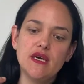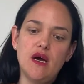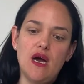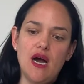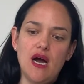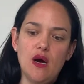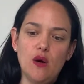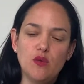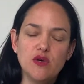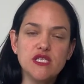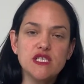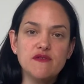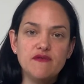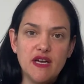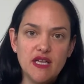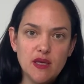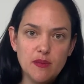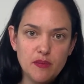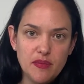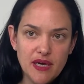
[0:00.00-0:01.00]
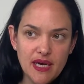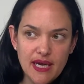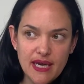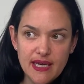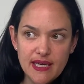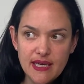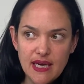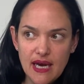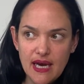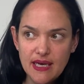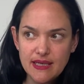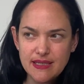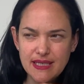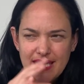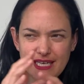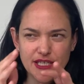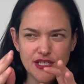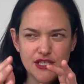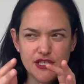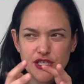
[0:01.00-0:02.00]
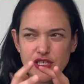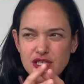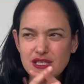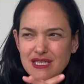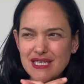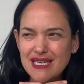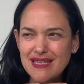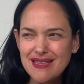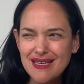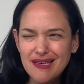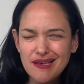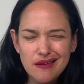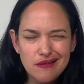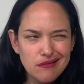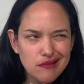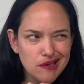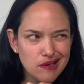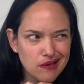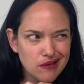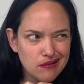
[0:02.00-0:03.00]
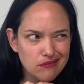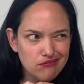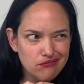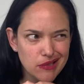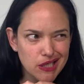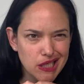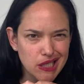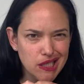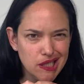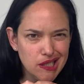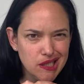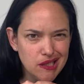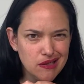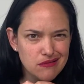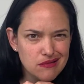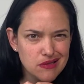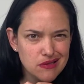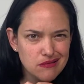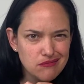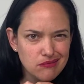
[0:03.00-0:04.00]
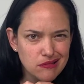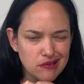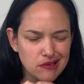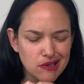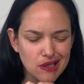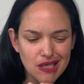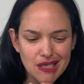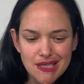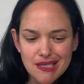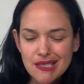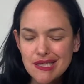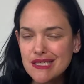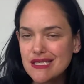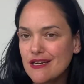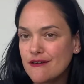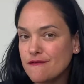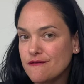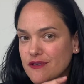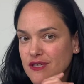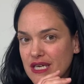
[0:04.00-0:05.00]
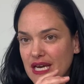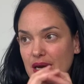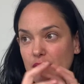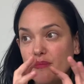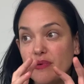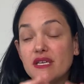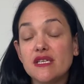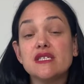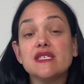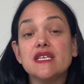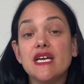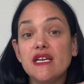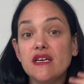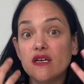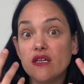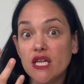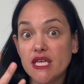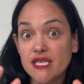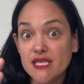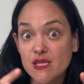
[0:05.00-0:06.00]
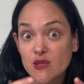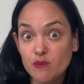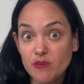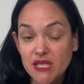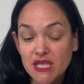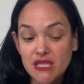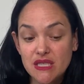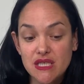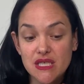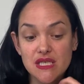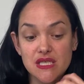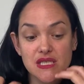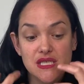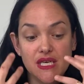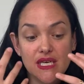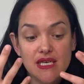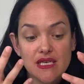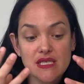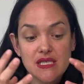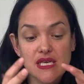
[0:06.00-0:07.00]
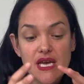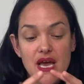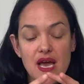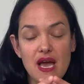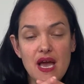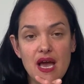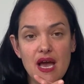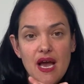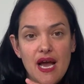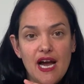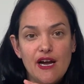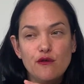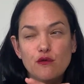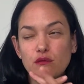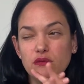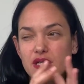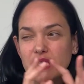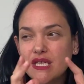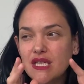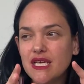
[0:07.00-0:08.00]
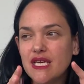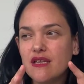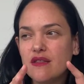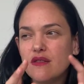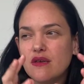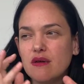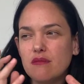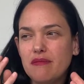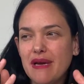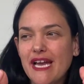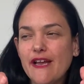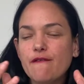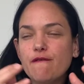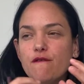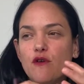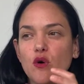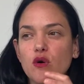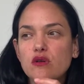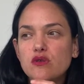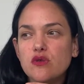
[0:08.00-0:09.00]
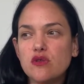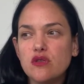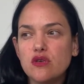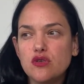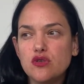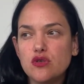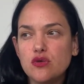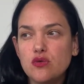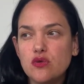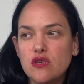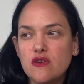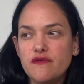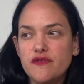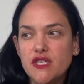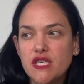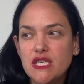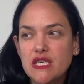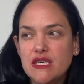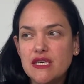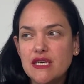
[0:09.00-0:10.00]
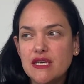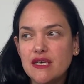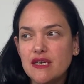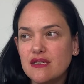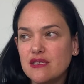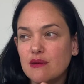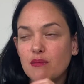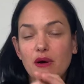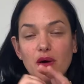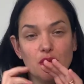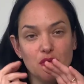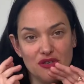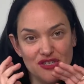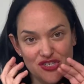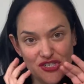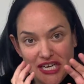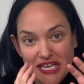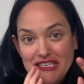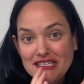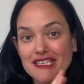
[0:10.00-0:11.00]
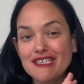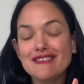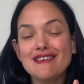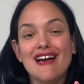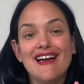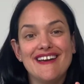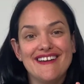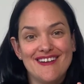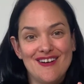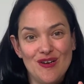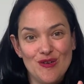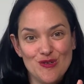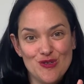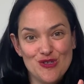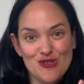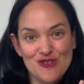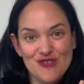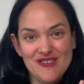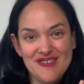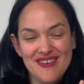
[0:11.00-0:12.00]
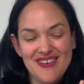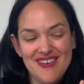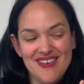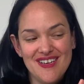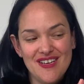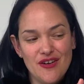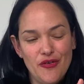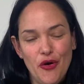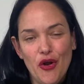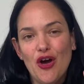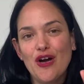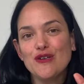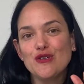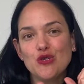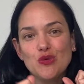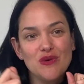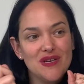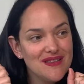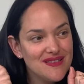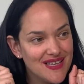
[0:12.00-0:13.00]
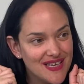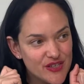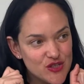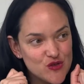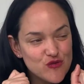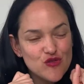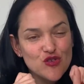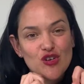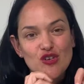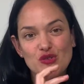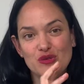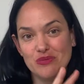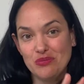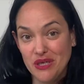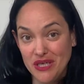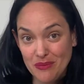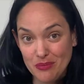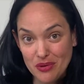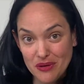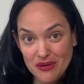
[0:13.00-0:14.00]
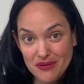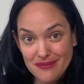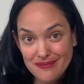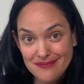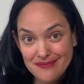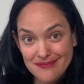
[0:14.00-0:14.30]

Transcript: was developed by dietitians, I think in the 80s, in the 90s, I forget, but it's gaining a lot of speed these days. And really the main focus of intuitive eating is about rejecting diet culture, not doing things for other people,